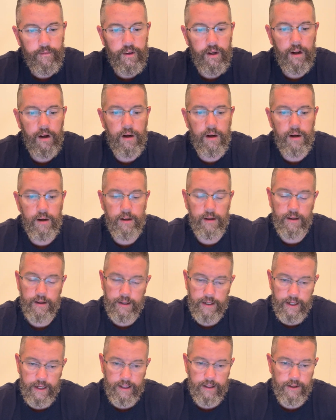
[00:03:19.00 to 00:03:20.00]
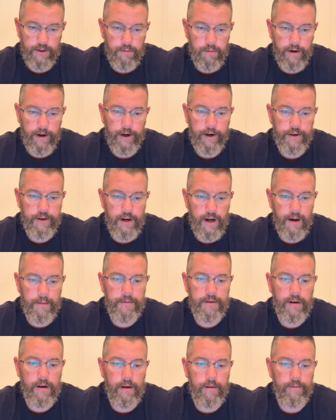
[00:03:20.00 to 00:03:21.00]
Again, that's where your
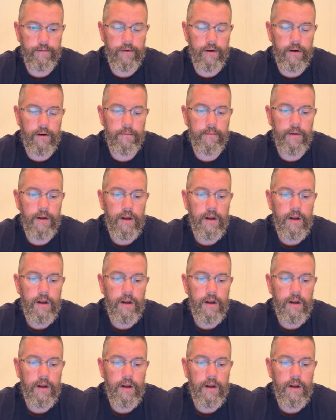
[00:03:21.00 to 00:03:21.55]
chops come from.